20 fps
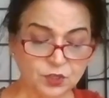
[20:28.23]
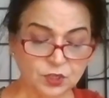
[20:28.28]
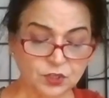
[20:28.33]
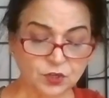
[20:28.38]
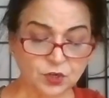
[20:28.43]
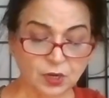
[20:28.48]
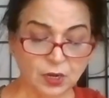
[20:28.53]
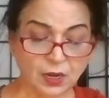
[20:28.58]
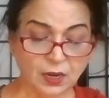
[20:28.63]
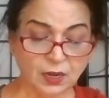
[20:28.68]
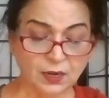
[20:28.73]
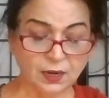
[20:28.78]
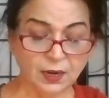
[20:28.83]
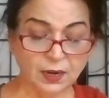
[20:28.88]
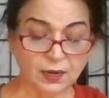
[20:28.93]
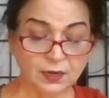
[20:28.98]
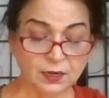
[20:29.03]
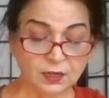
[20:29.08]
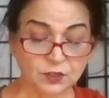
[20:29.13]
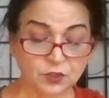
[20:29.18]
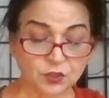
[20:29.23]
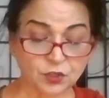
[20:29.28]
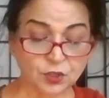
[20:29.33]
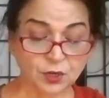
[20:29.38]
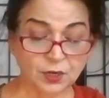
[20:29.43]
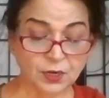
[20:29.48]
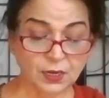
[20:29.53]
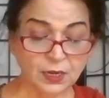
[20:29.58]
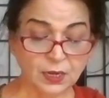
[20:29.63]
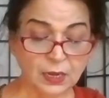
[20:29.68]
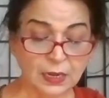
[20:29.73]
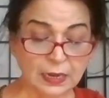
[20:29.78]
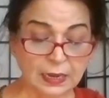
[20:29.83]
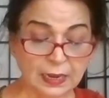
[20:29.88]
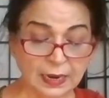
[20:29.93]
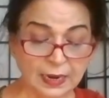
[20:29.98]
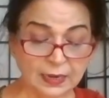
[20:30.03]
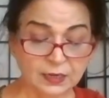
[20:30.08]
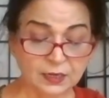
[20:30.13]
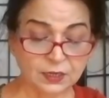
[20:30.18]
just Khar and his
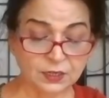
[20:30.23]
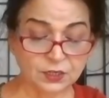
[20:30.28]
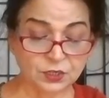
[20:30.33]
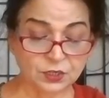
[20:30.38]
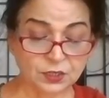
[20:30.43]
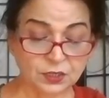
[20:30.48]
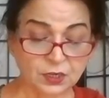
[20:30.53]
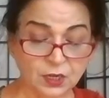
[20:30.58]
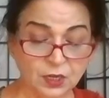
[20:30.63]
three-headed,